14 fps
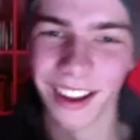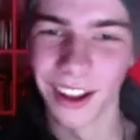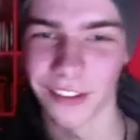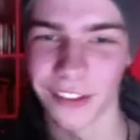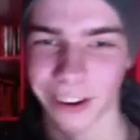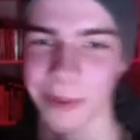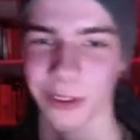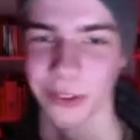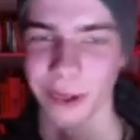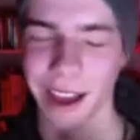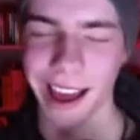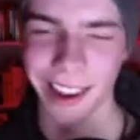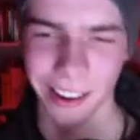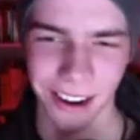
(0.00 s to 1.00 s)
Jumping through a
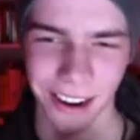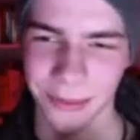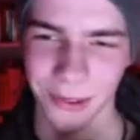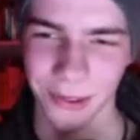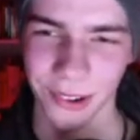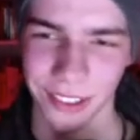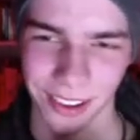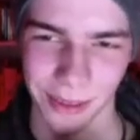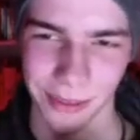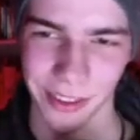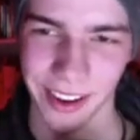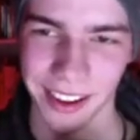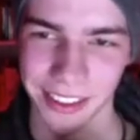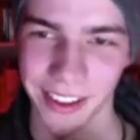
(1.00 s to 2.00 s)
helicopter or
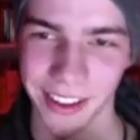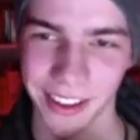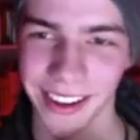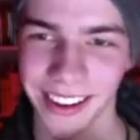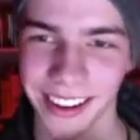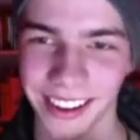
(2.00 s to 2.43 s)
something, I think.